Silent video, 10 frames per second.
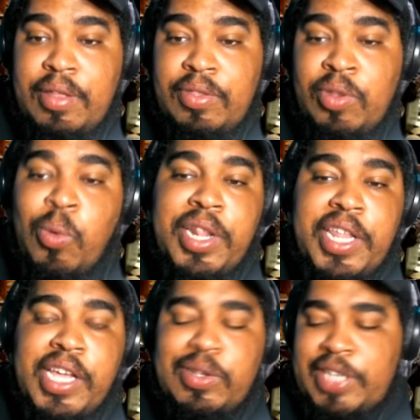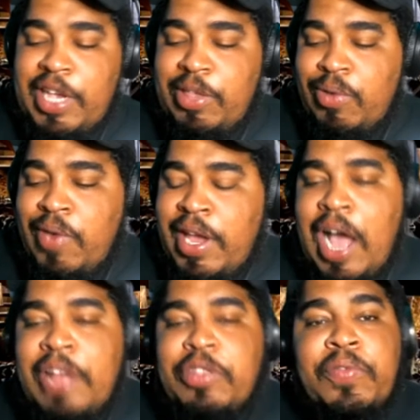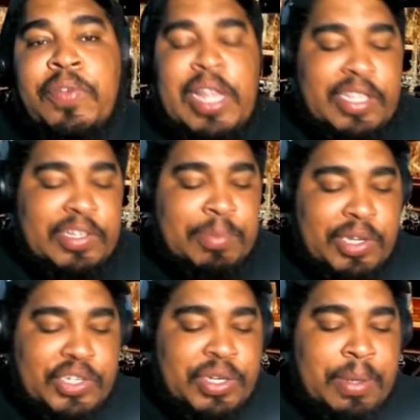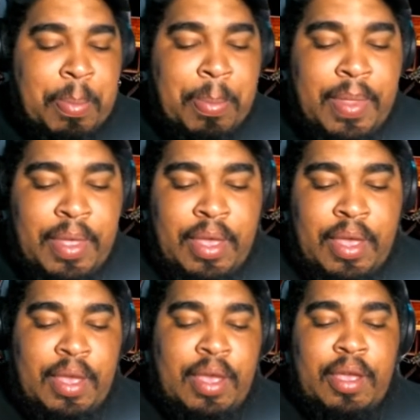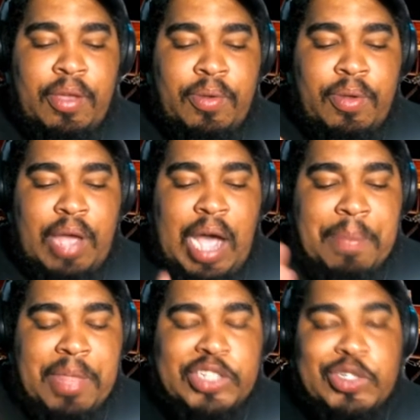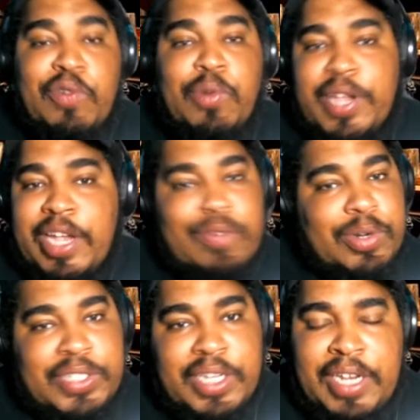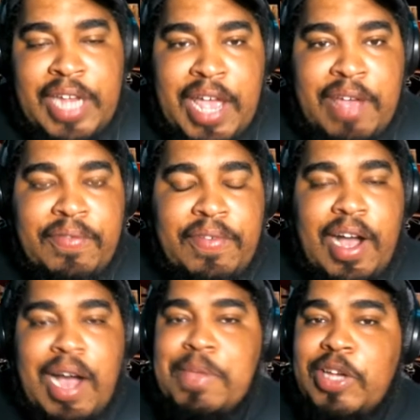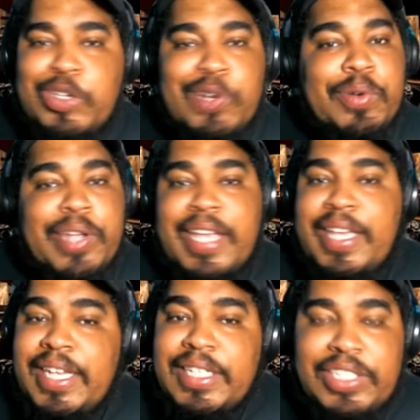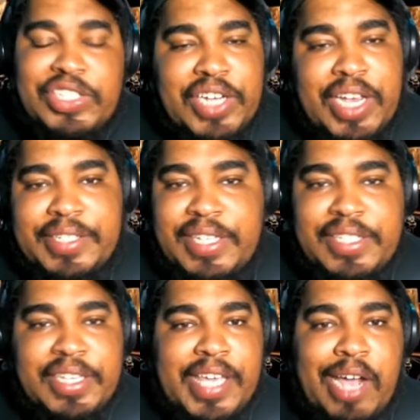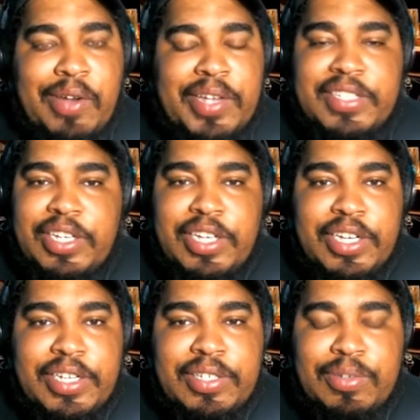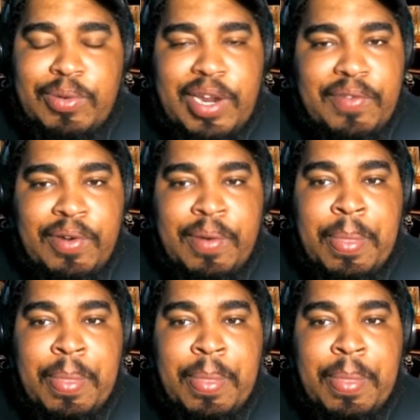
The one thing I'll say though, right? I do feel like this much. I'm not sure we'll get real Sikh and Av. I'm not sure if we'll get Eazy chest, Eazy cow, Eazy Goodz, or whatever.